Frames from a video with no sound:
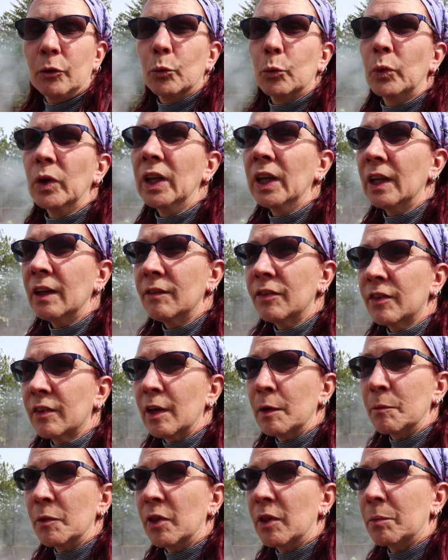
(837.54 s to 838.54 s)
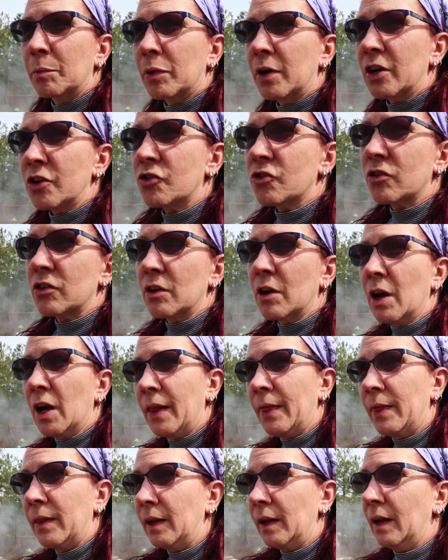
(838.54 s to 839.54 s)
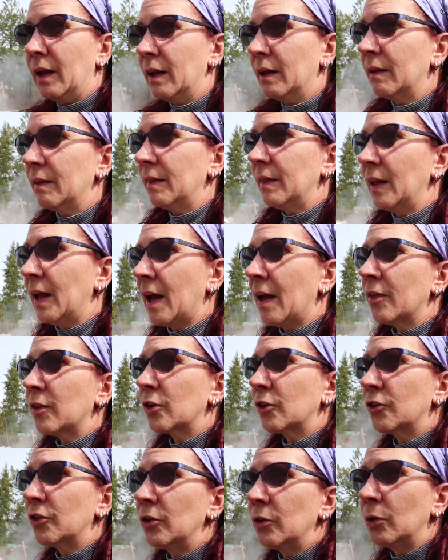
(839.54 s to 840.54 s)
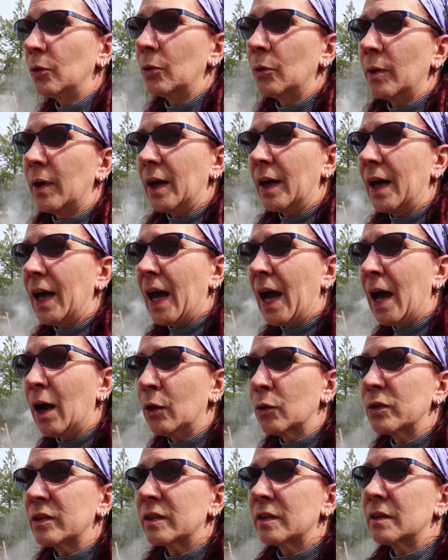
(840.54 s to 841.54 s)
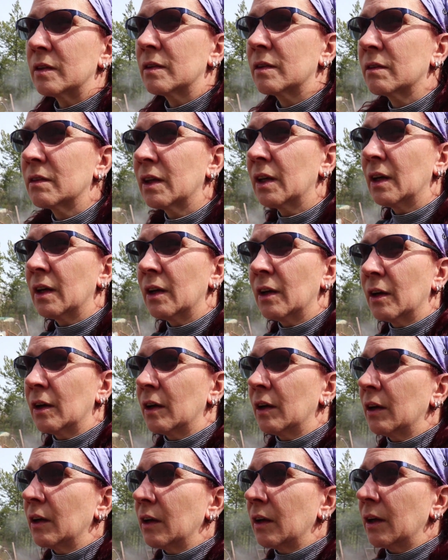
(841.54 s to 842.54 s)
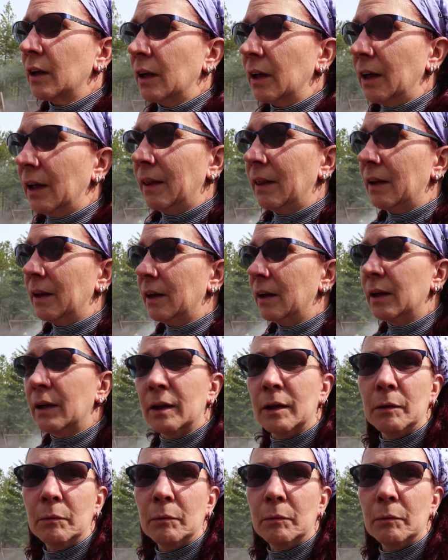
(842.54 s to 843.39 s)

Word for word: relieve some of the pressure on the, the other two houses in the